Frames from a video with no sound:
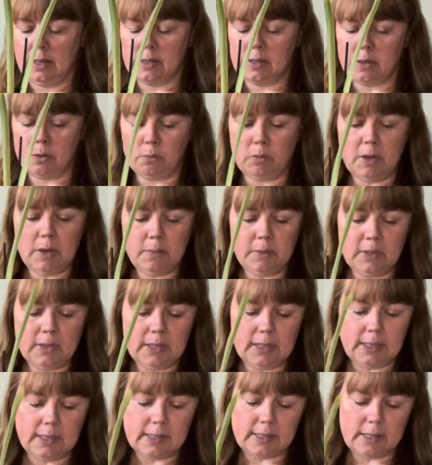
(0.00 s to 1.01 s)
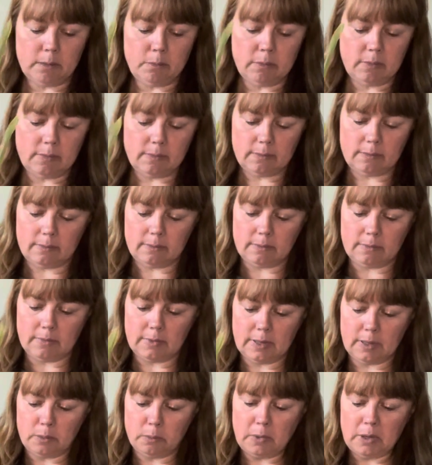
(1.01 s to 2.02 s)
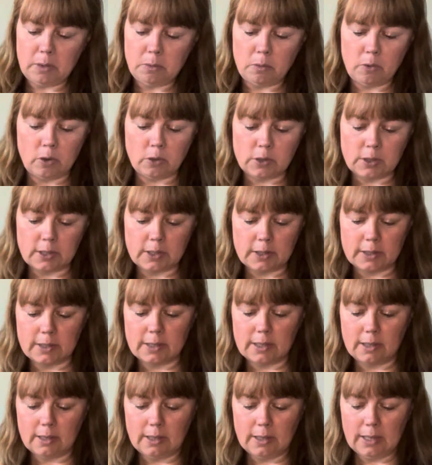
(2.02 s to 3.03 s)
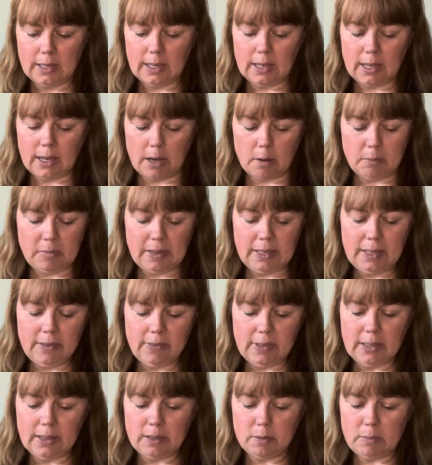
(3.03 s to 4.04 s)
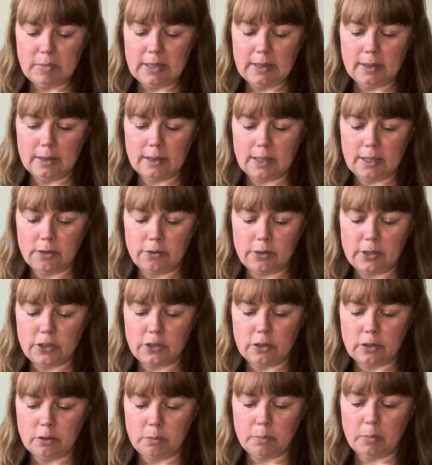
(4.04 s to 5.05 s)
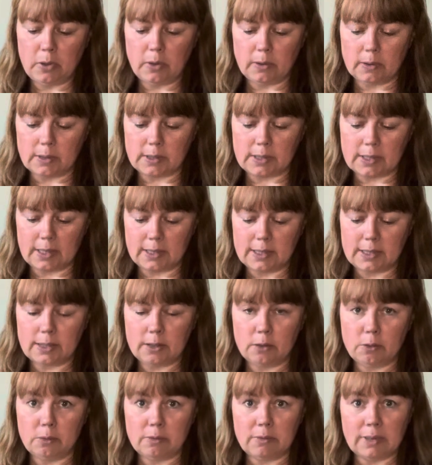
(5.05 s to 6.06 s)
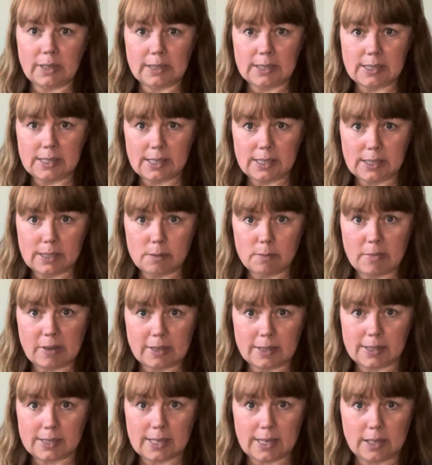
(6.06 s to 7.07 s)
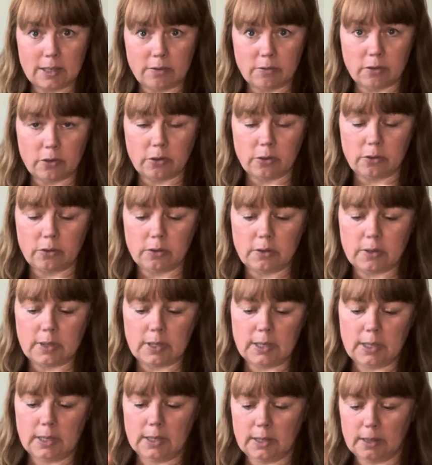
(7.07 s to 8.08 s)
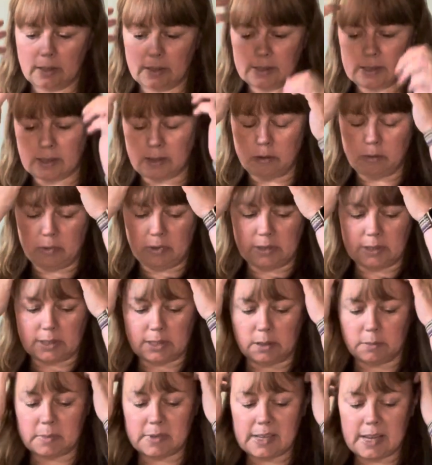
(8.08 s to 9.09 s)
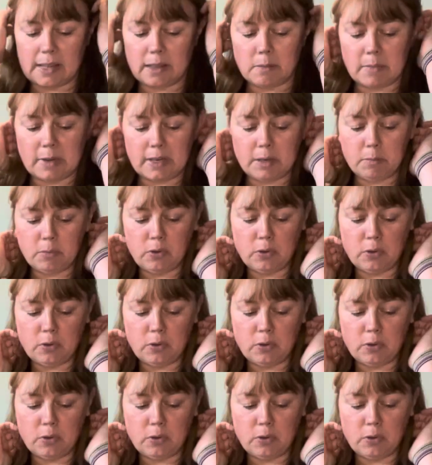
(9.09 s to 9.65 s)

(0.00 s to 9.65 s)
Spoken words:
what I'm doing is they're well watered. I'm leaving them in the original pots until I see some other sign of growth, because I don't want to upset them any